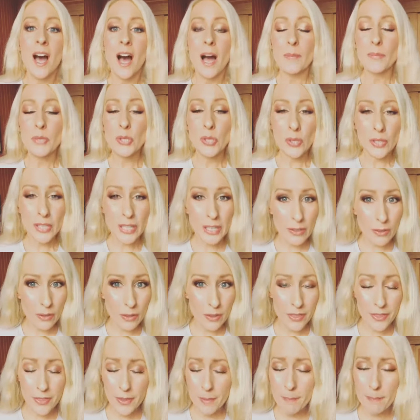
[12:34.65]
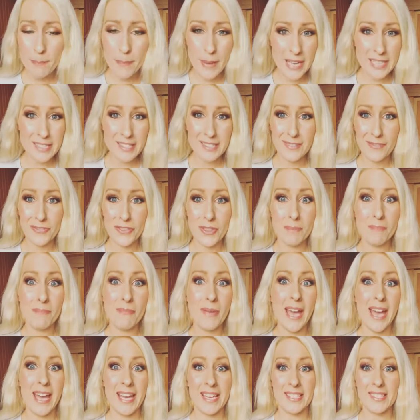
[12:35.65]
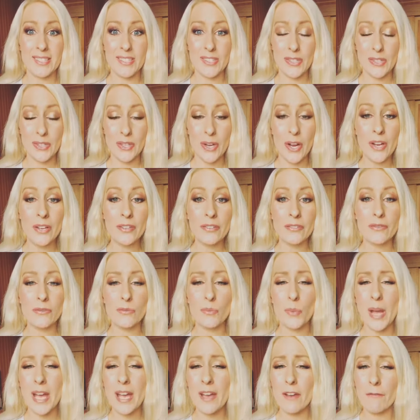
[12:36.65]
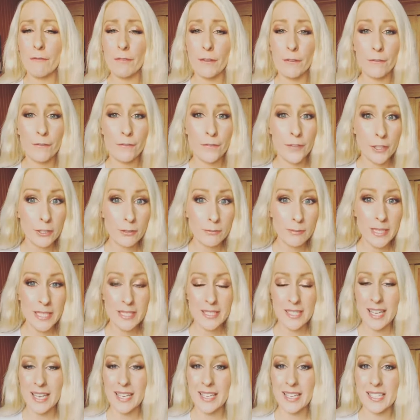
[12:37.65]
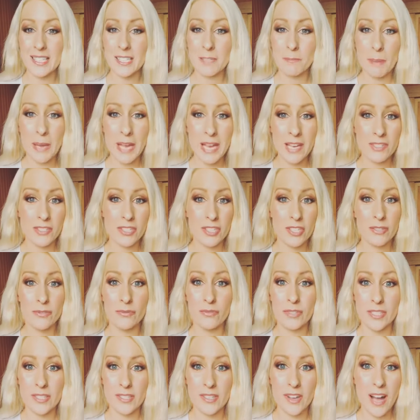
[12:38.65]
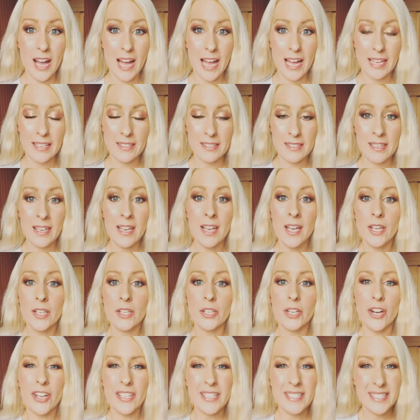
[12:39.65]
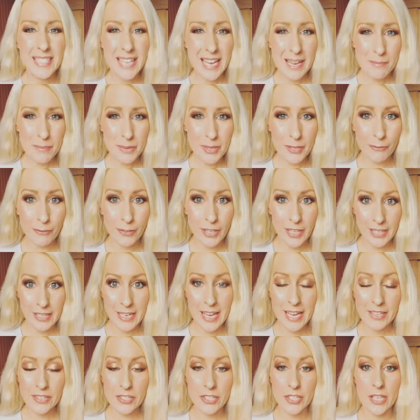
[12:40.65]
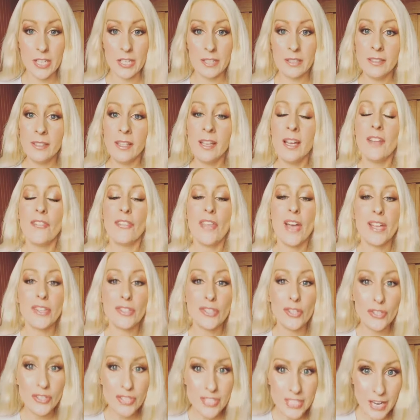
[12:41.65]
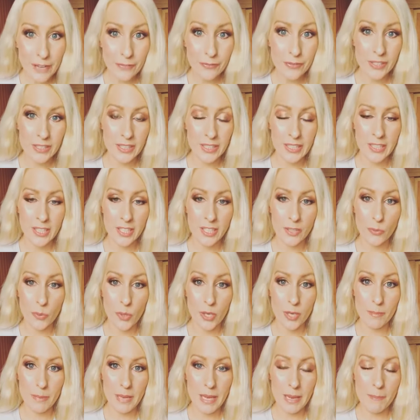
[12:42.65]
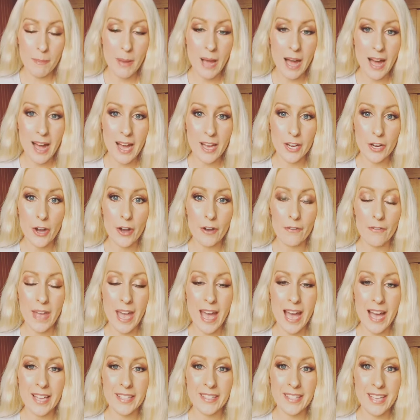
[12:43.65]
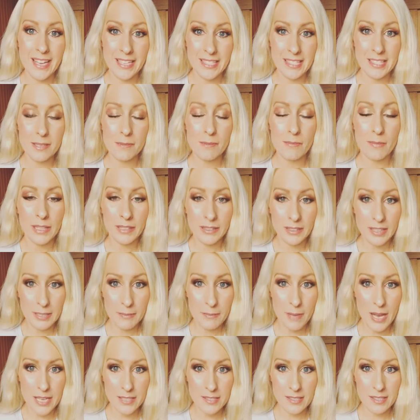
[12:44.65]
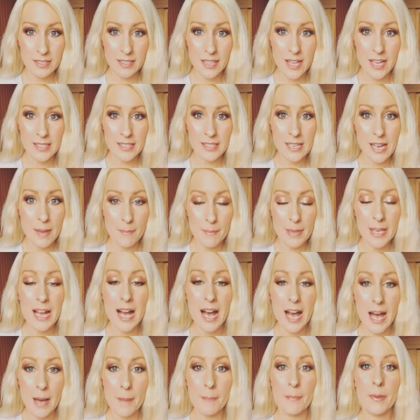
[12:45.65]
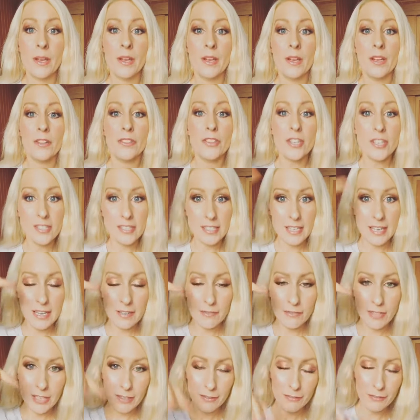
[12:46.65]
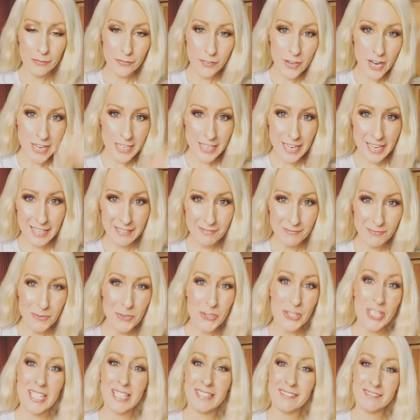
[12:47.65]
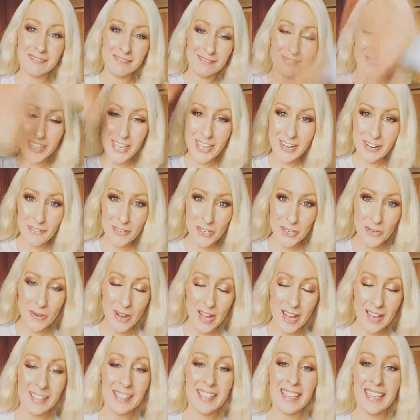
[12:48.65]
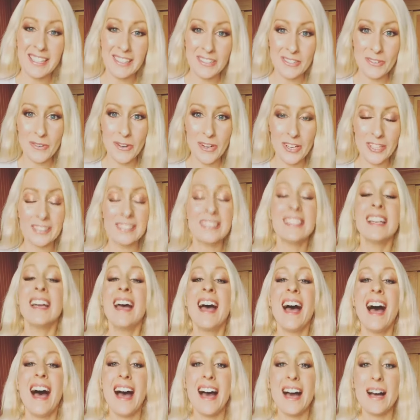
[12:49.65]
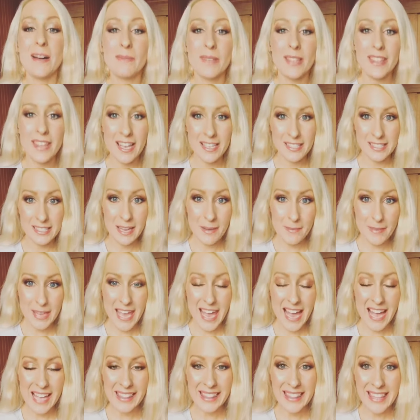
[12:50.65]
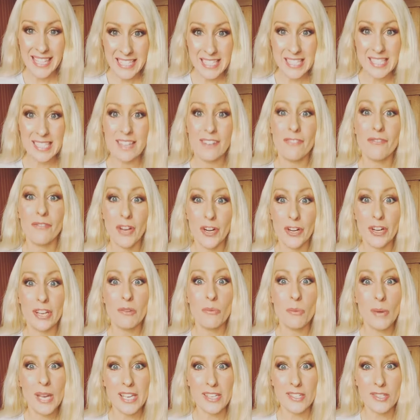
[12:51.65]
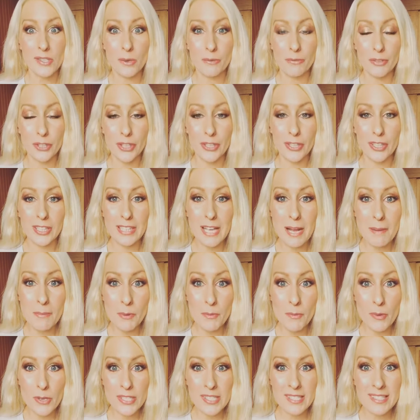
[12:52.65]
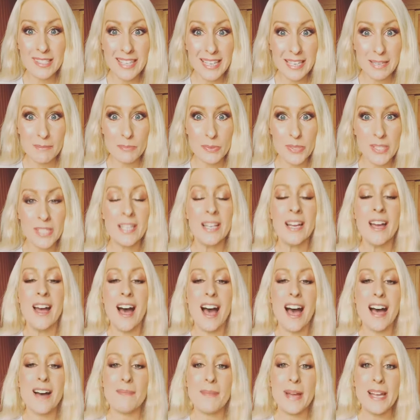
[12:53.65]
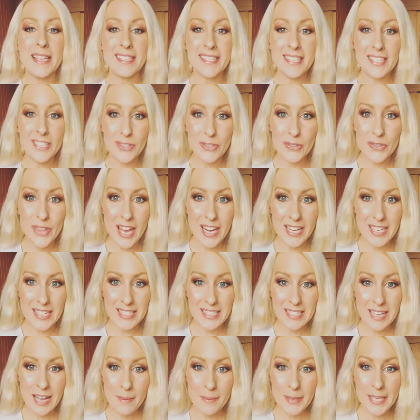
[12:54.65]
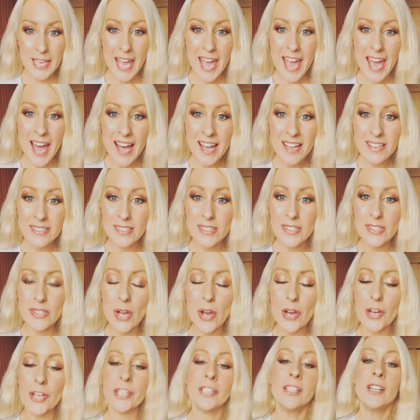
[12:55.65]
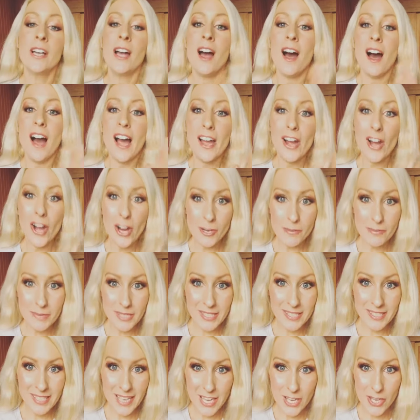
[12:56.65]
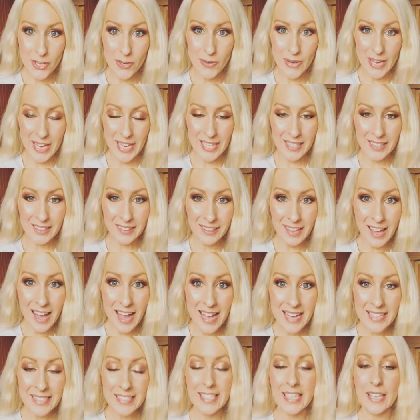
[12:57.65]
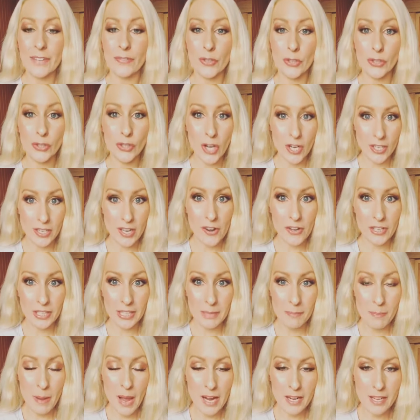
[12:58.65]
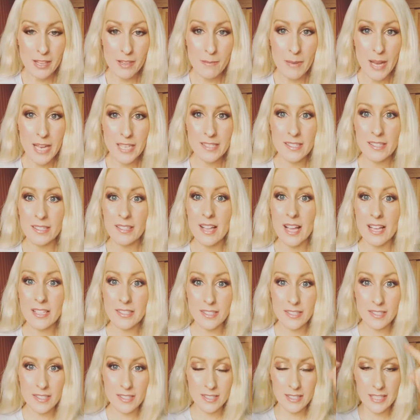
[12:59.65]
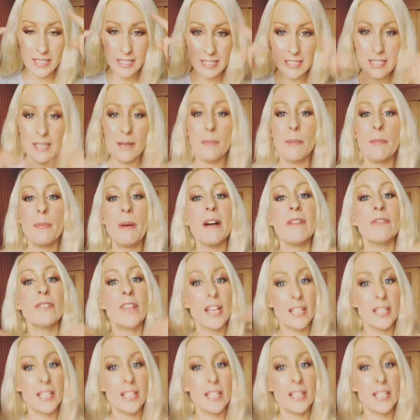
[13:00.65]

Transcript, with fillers: I'm talking the best of the best, you know, where fulfillment and expansion resides, you know, and depth of connection, then you're definitely going to want to be a part of our next monthly masterclass coming up Thursday evening, Friday morning, wherever you are in the world. Um, that's coming out this very week. So I've only got a couple more sleeps um, until that is coming out. So I hope to see you in class. If you're not currently part of the master classes, link is up above.